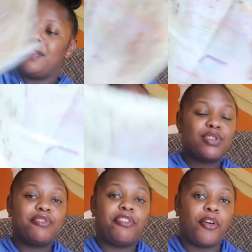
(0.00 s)
that I
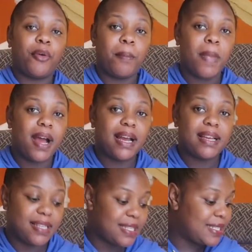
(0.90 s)
bought from
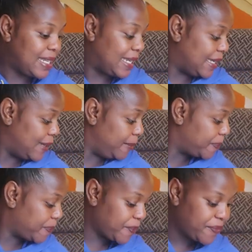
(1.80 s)
Eastleigh
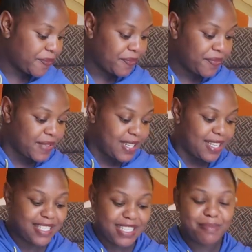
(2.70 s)

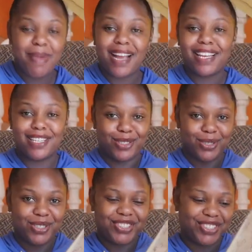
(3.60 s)
is this
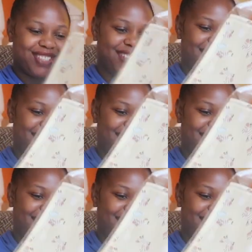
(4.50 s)
Macintosh.